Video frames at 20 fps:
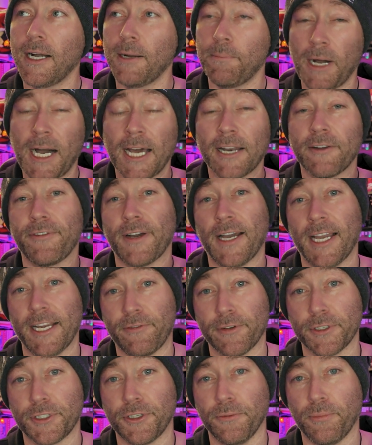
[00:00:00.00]

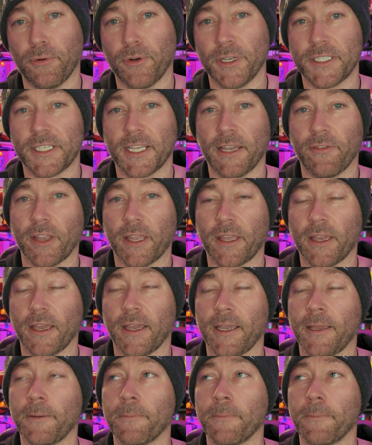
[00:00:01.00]
modified for 2.7K,